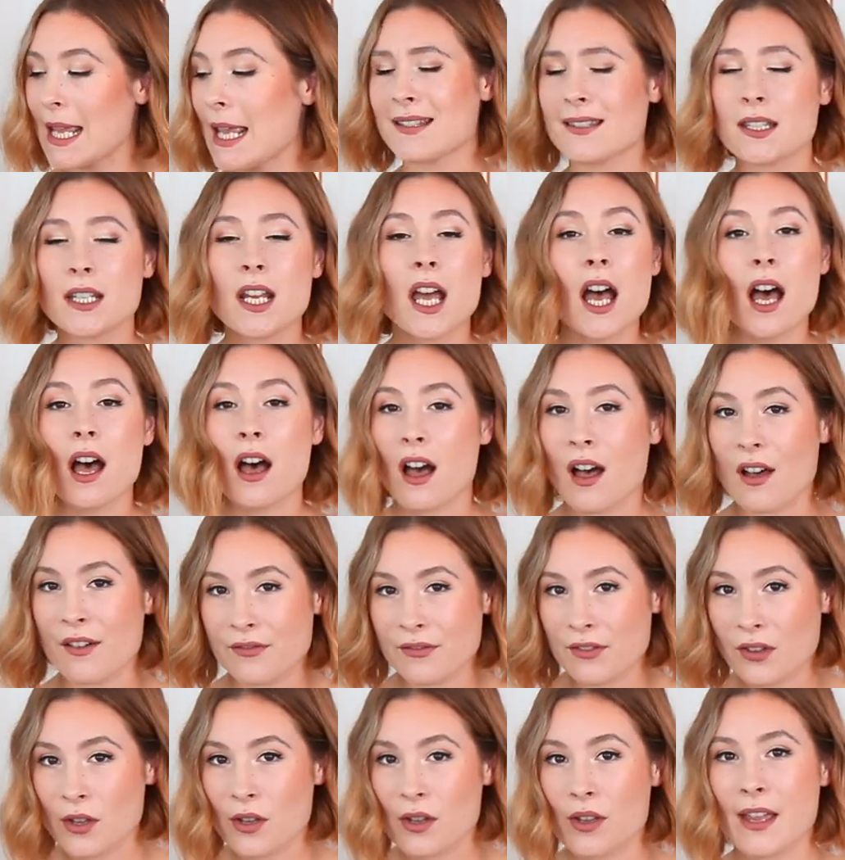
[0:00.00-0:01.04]
It's not
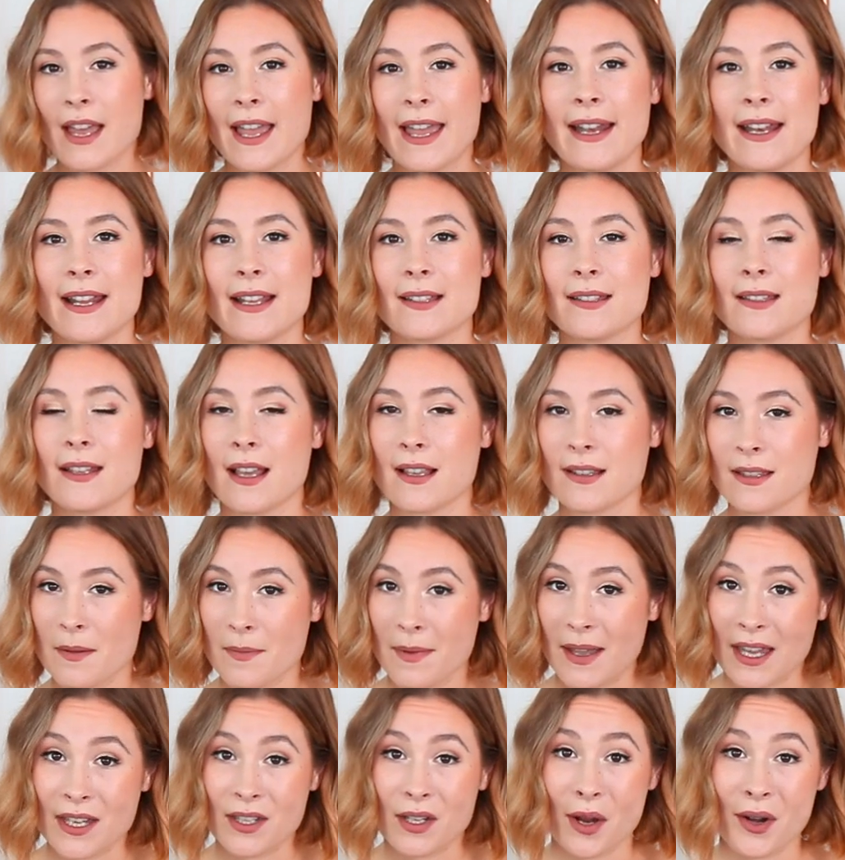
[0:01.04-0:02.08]
awful, and it's not
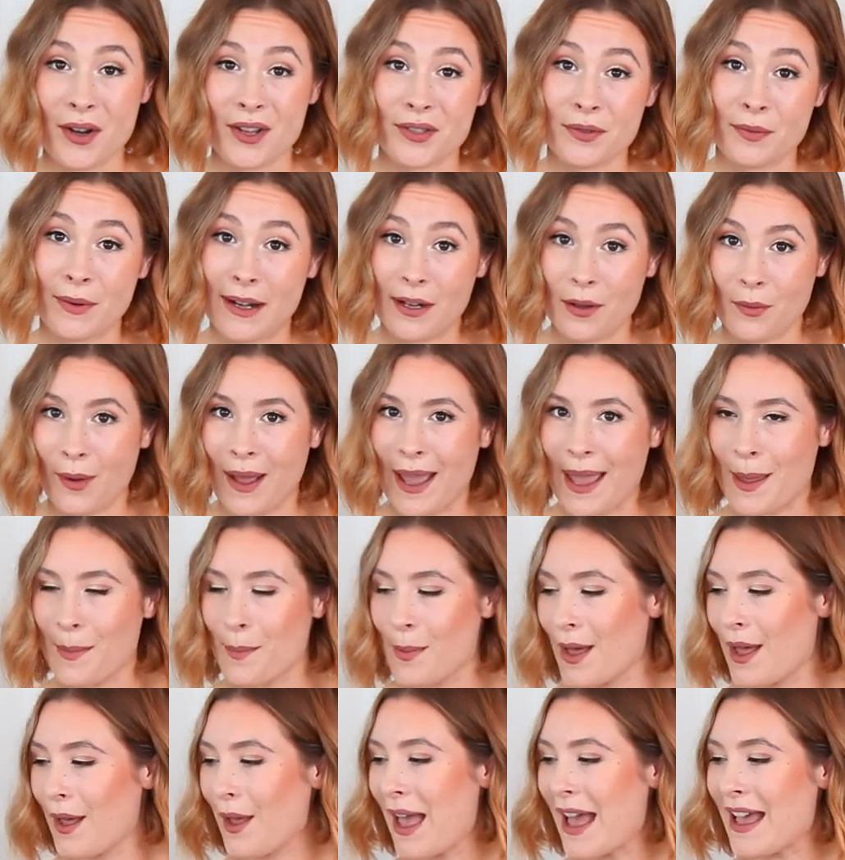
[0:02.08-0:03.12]
something I noticed right away,
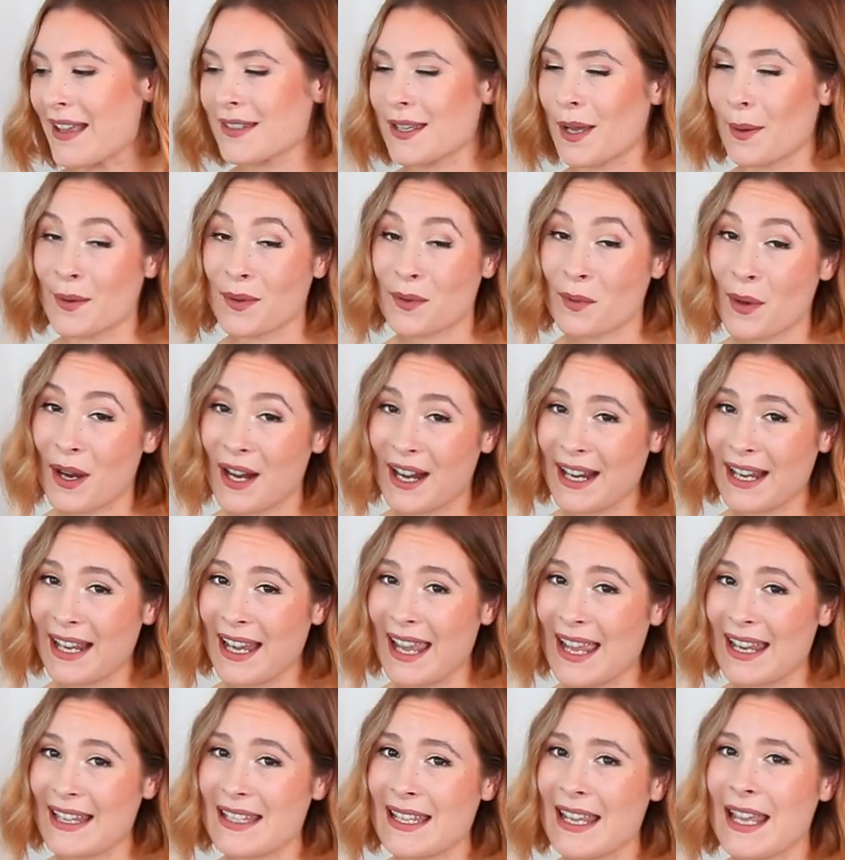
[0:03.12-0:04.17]
but as I was wearing
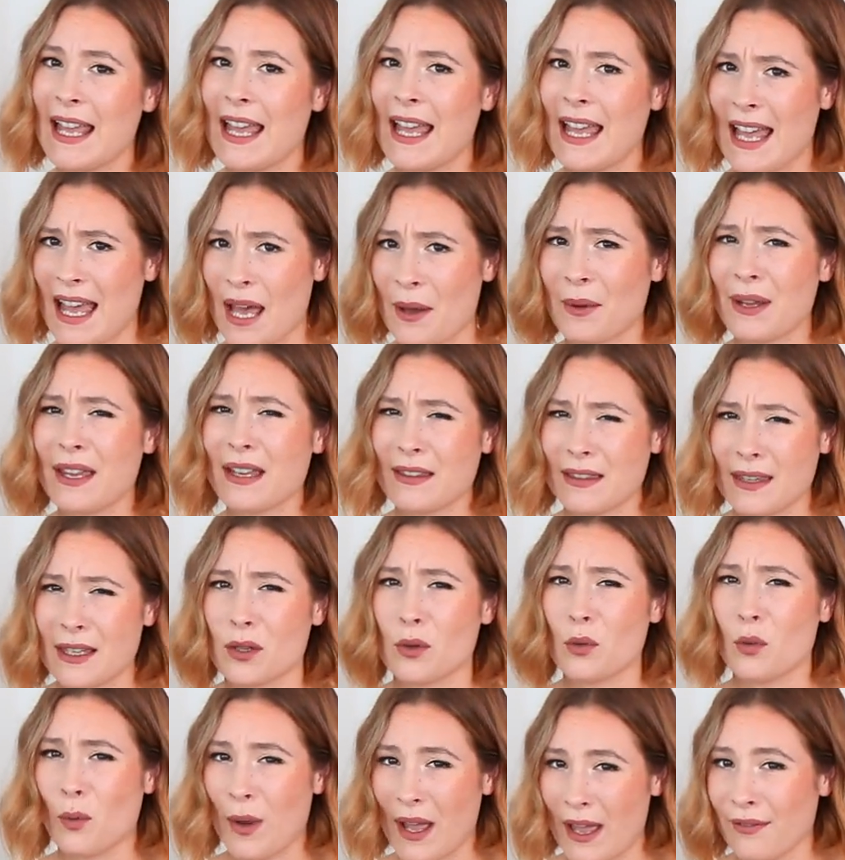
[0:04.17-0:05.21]
it, I would get a
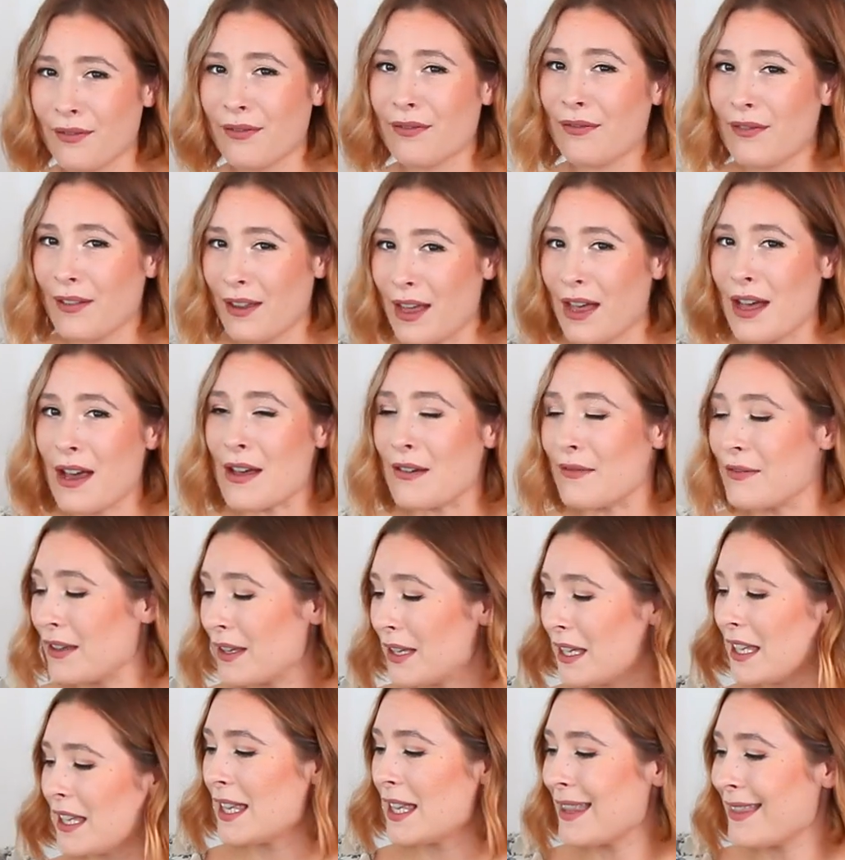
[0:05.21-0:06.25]
little whiff of
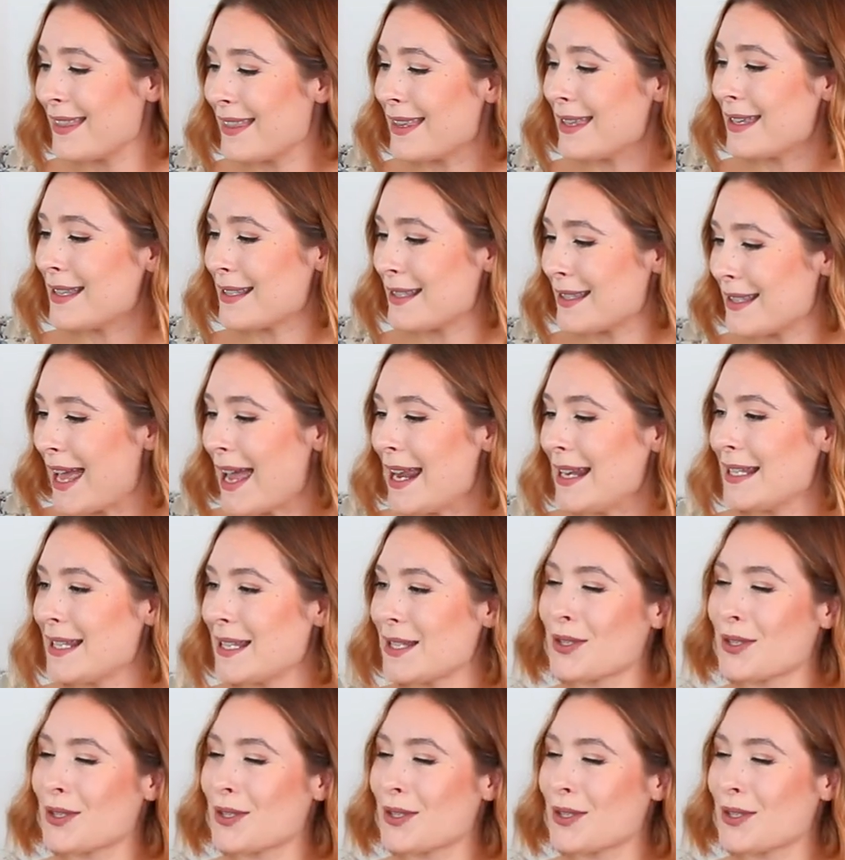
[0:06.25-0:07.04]
the scent.